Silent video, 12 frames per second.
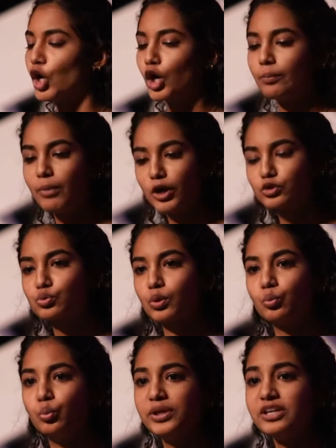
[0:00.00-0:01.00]
Her marks were
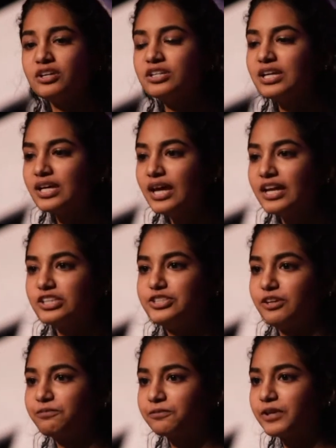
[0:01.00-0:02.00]
weird,
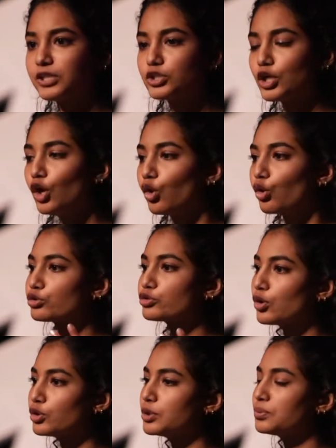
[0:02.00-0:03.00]
different, or
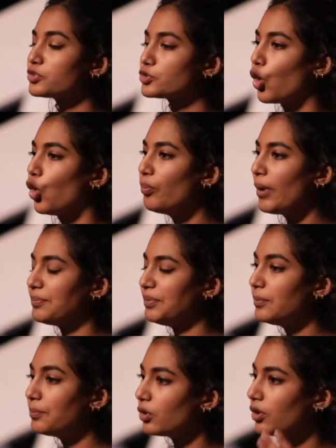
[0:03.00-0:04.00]
so she was told by
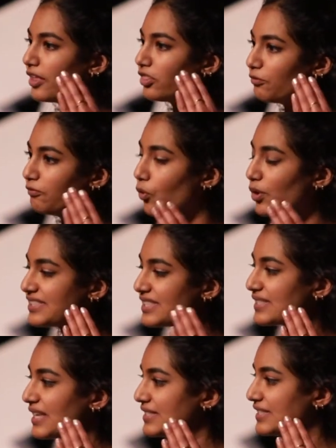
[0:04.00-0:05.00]
people and the
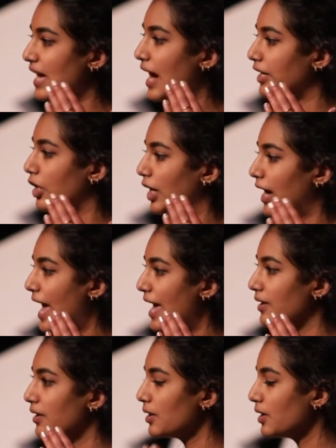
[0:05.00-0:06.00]
voices inside her
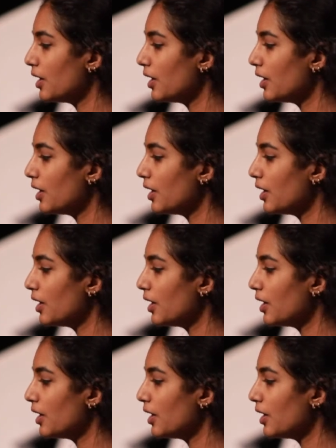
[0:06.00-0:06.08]
head.